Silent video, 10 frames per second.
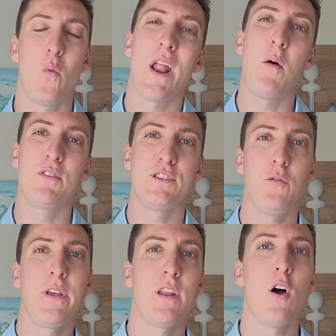when I was
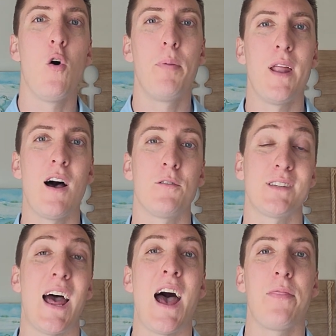doing an open
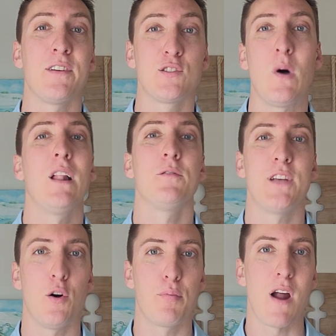house at the
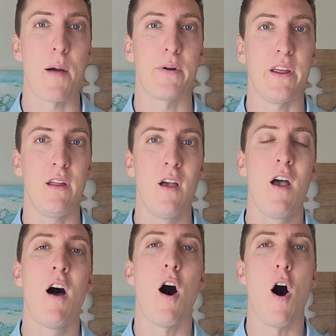Swallowtail property,
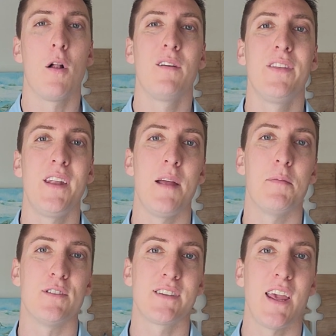all of the
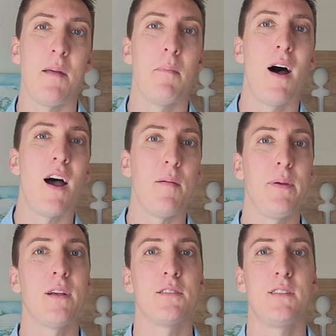neighbors came by
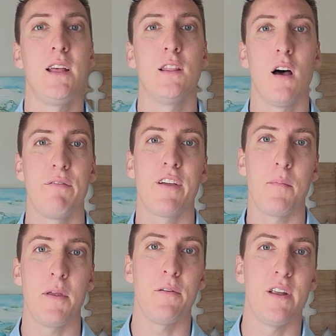because they love the
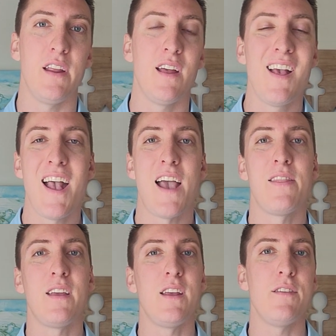community and
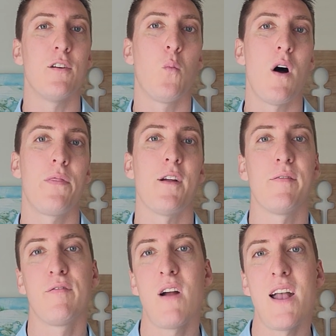they either want their
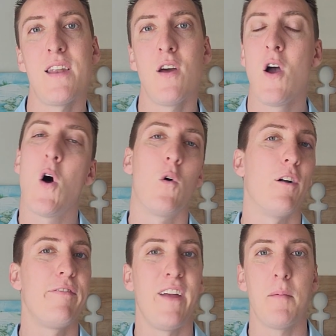friend or a
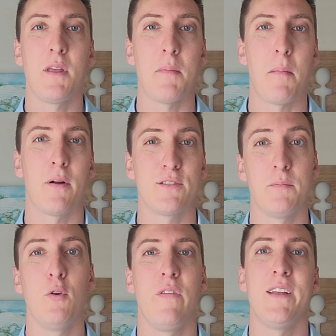family member to
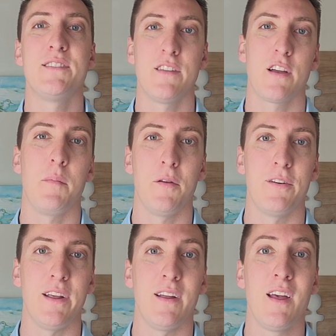move into the
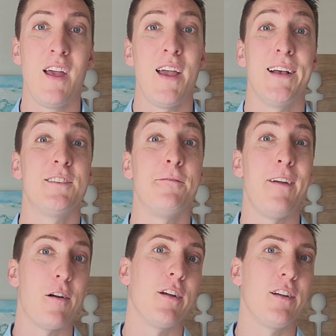community. It's a
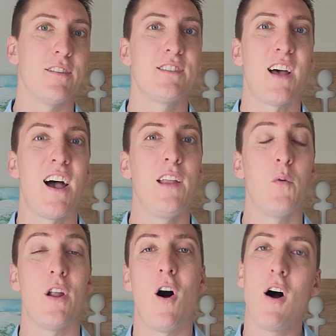very good sign
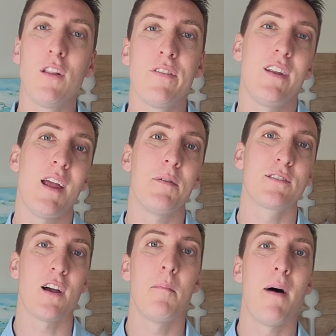when all of the neighbors
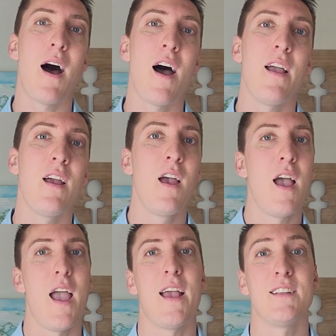come by
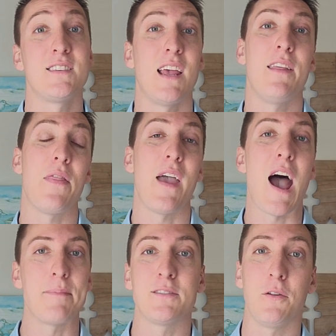and say that they
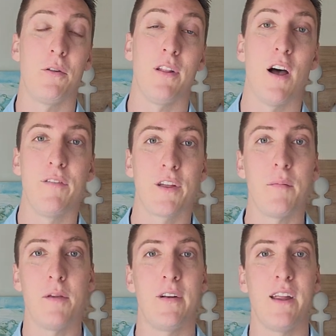absolutely love the
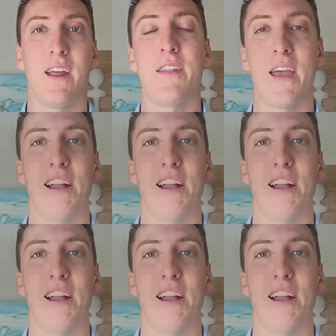community in the